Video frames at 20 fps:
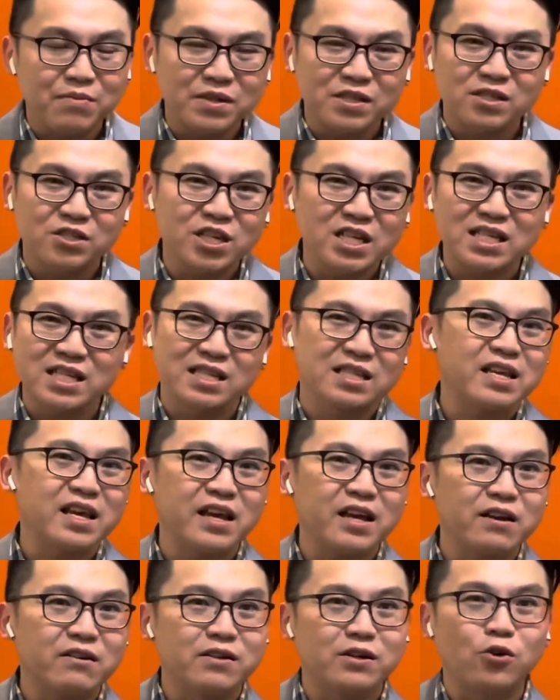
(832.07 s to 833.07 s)
It's just
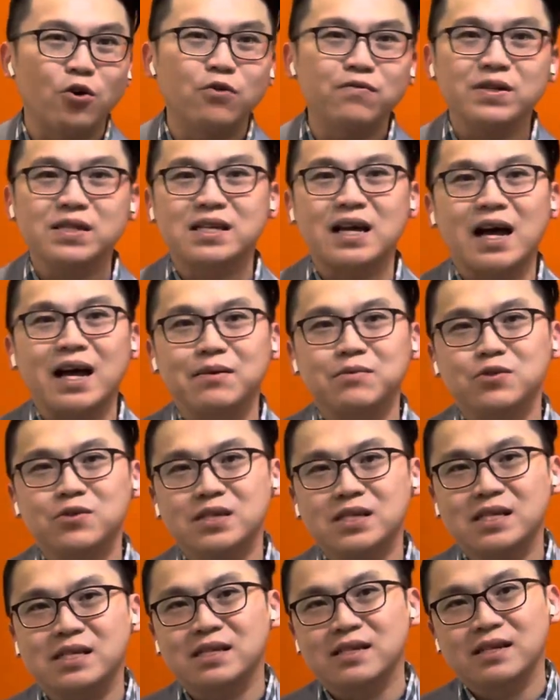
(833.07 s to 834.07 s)
there, and over time, you
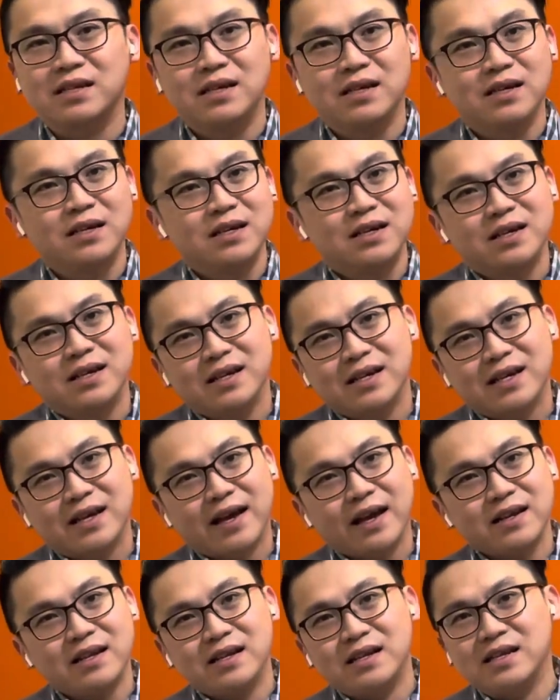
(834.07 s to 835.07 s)
just
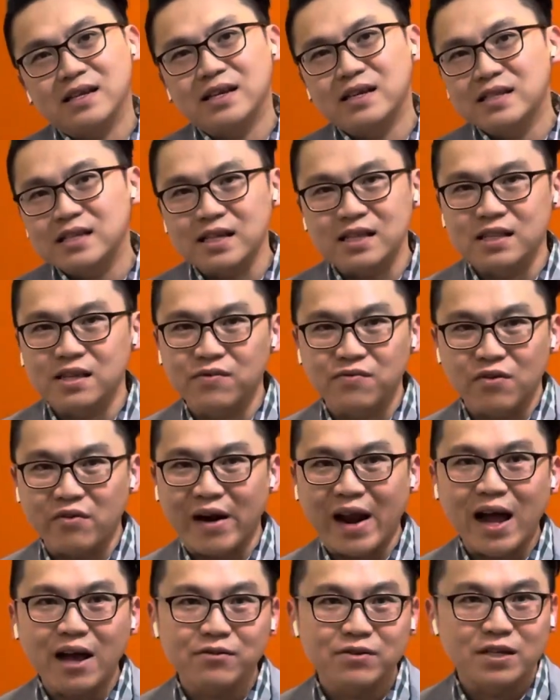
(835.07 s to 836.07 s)
kind of learn to live
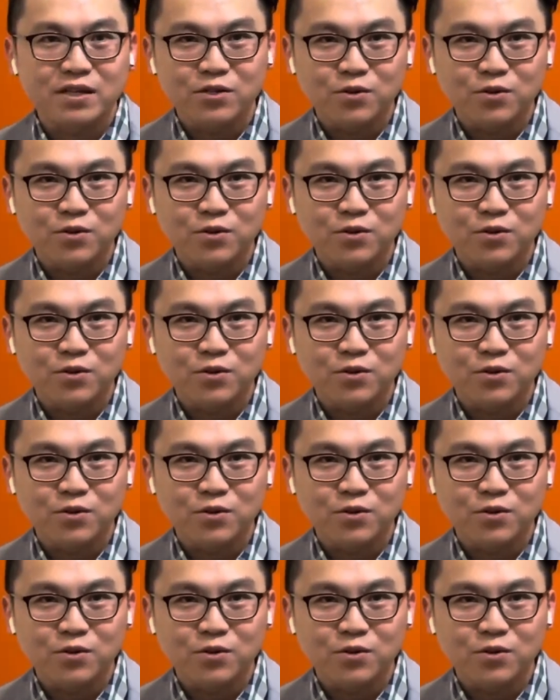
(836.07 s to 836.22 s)
around it.